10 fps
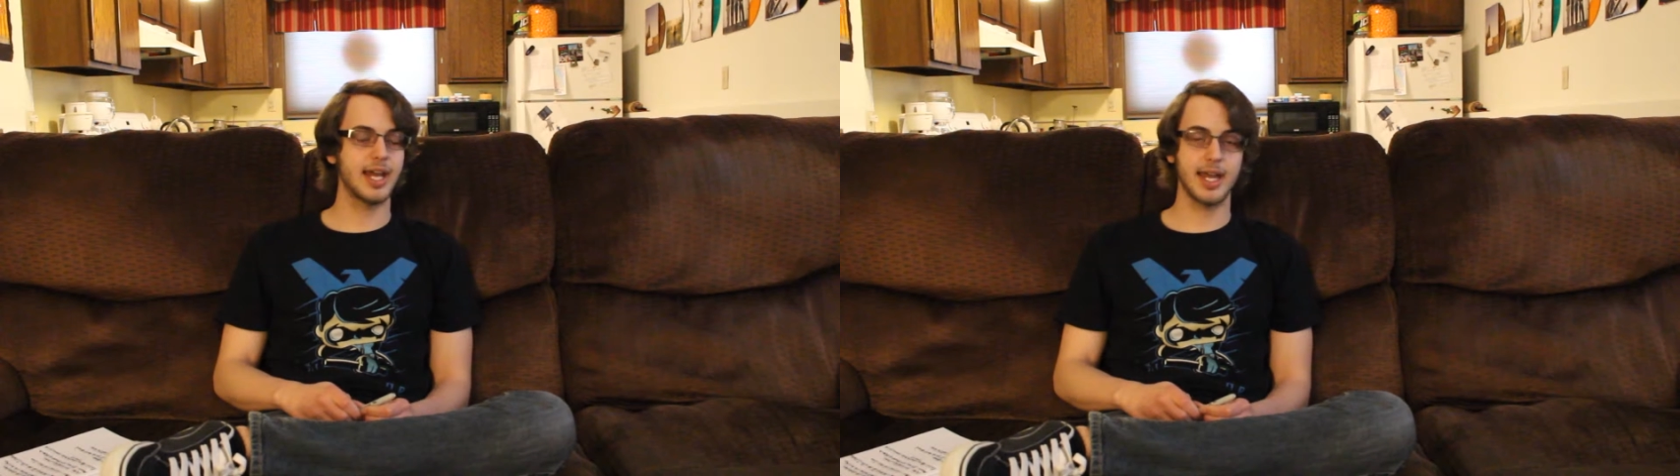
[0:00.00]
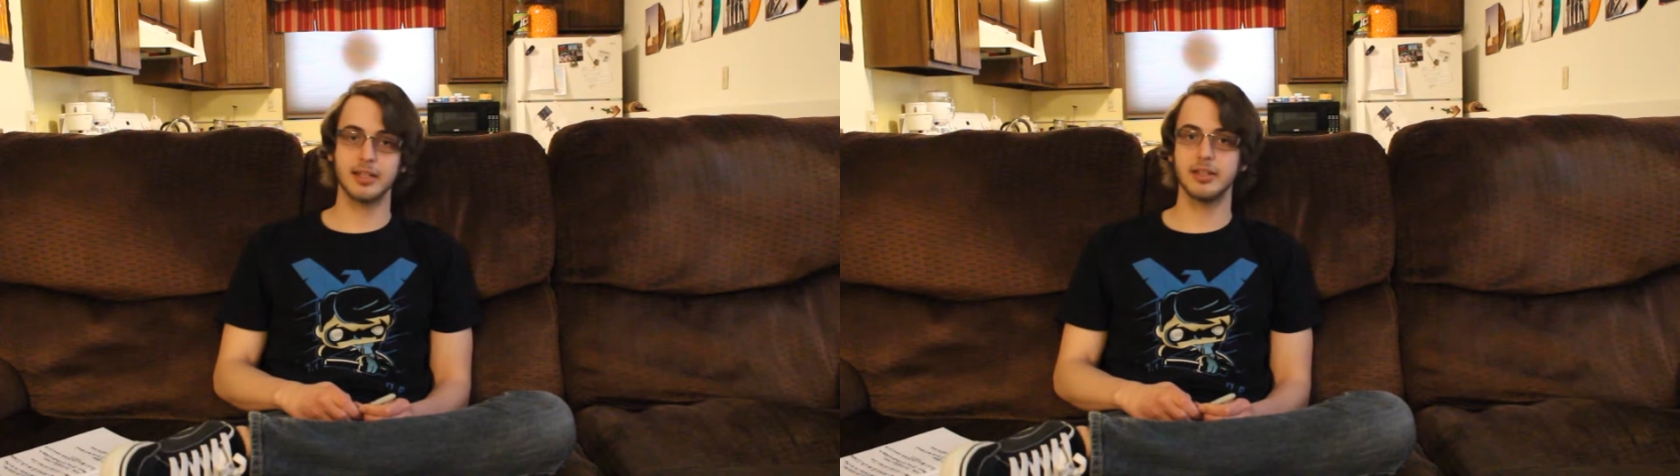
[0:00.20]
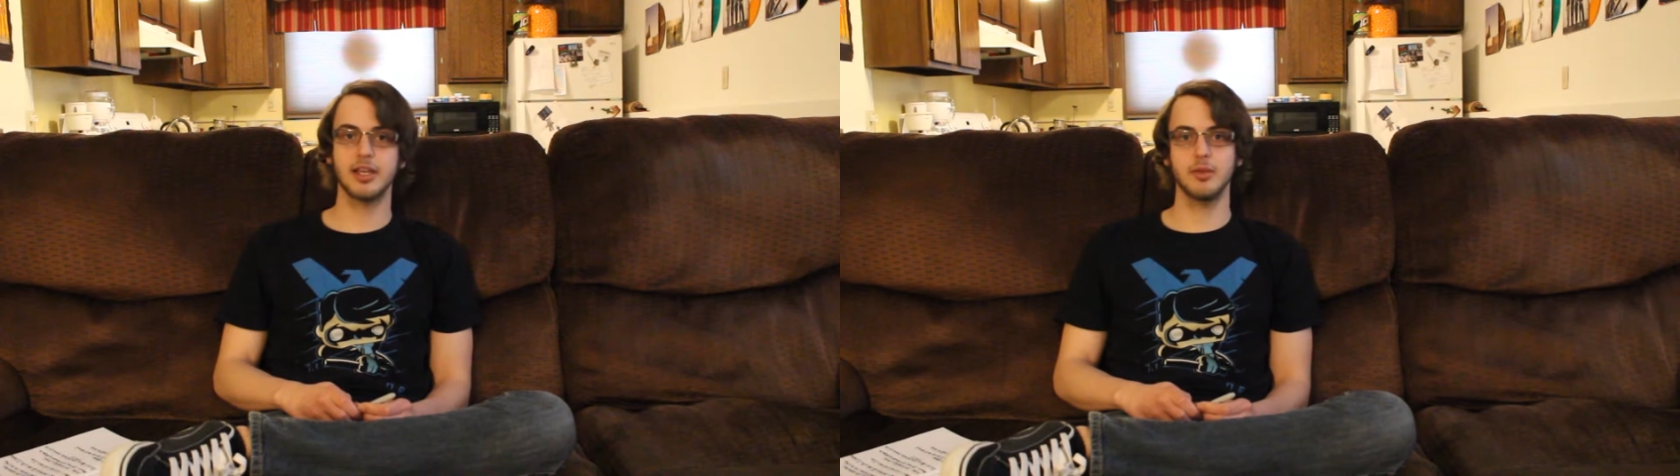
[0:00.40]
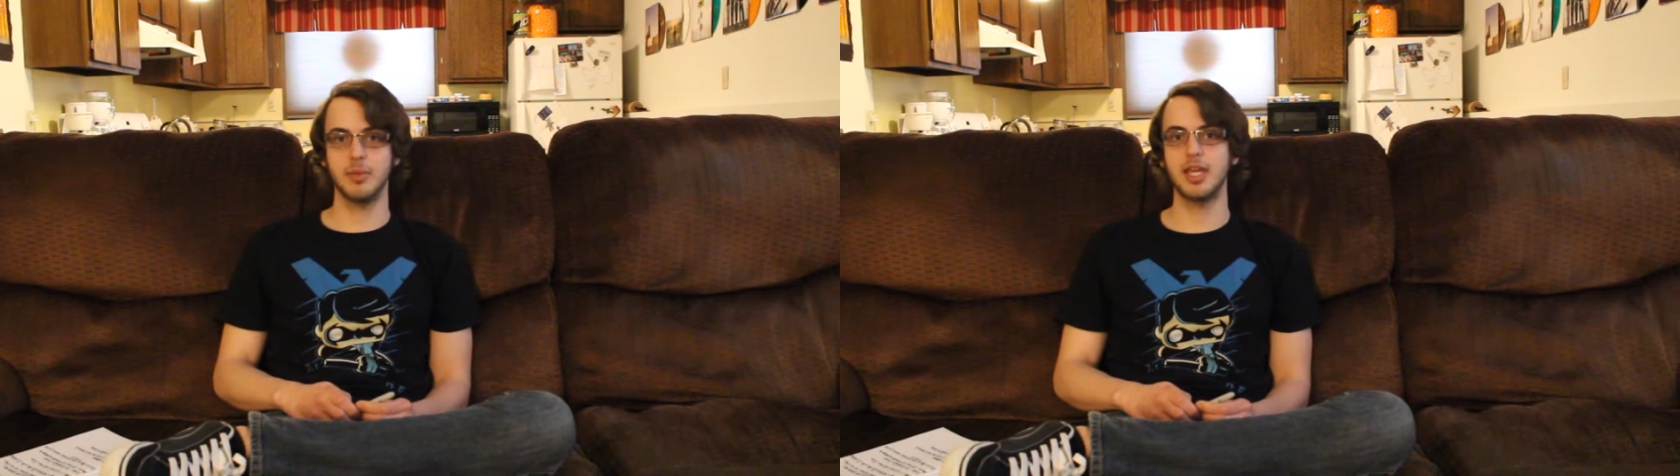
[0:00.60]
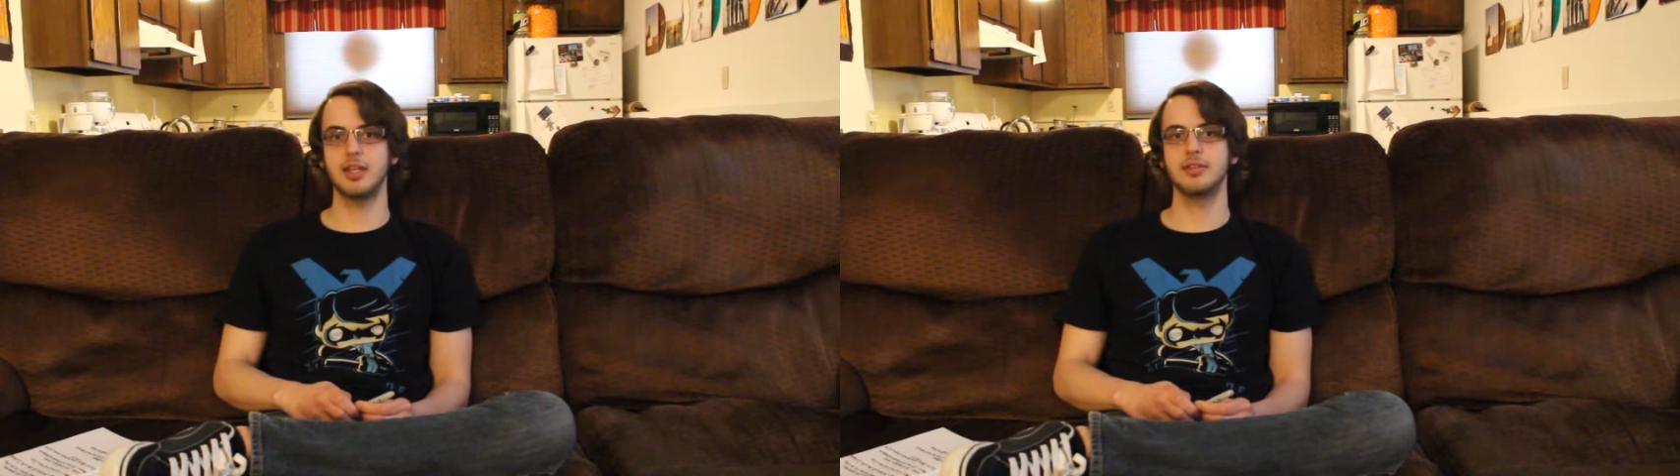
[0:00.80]
act like a
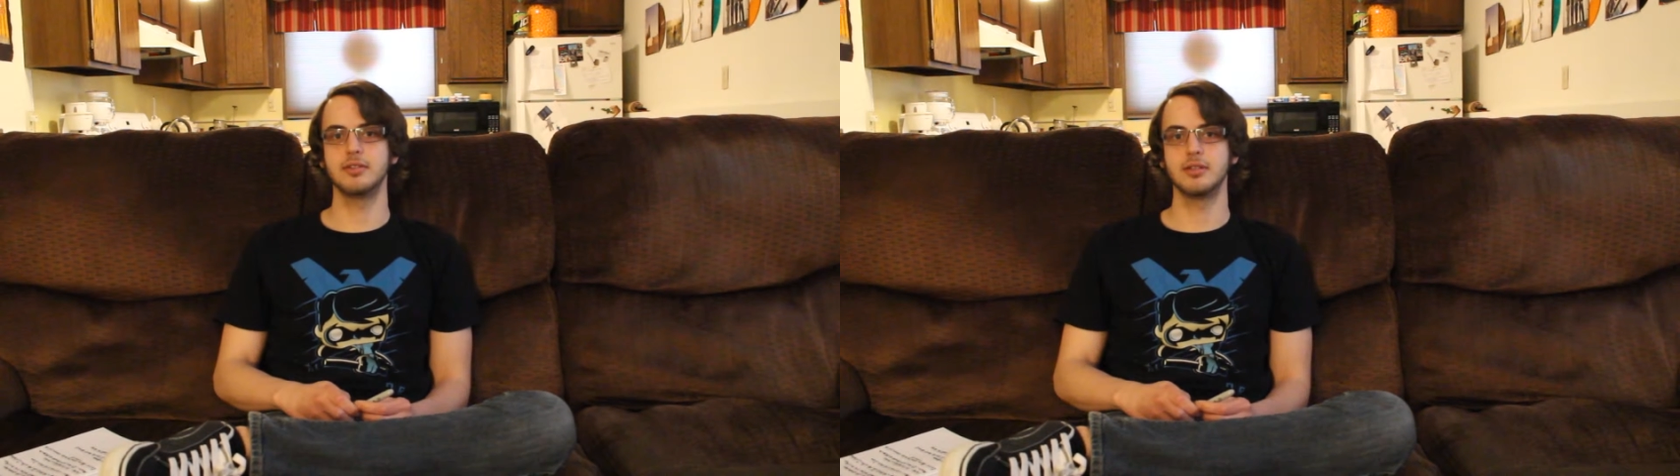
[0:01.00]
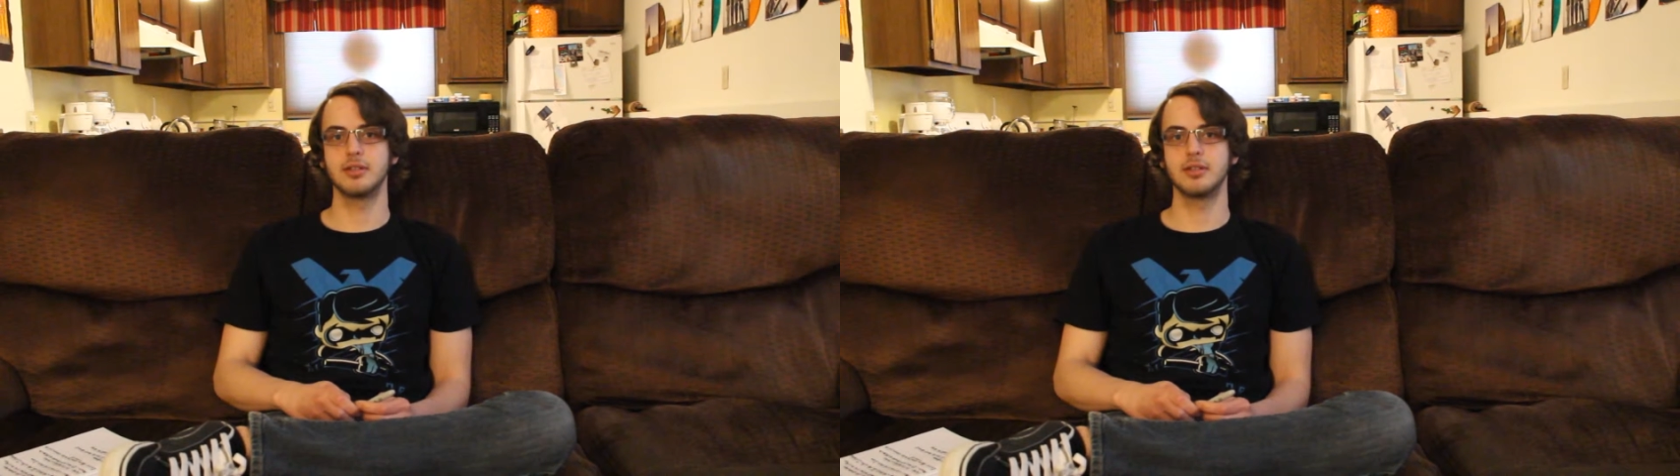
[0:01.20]
man